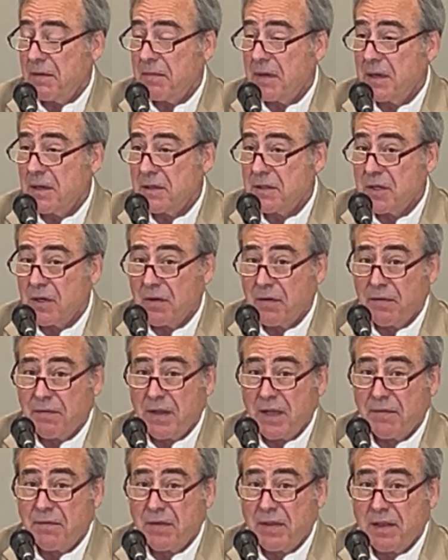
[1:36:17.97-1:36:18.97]
And so
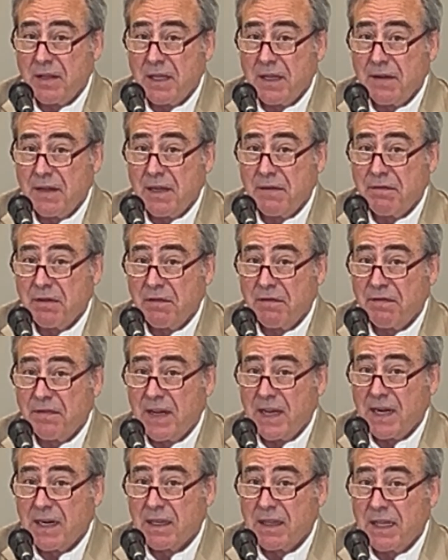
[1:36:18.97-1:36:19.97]
if in
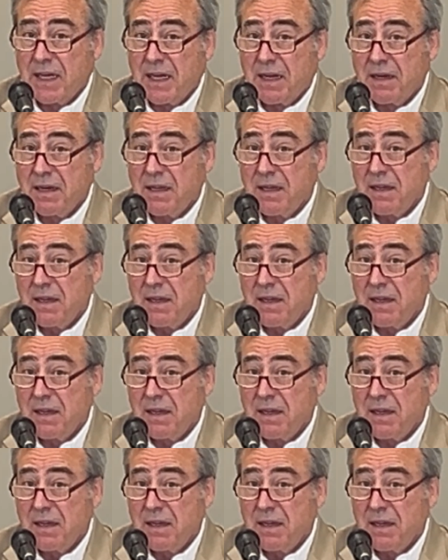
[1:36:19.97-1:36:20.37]
fact that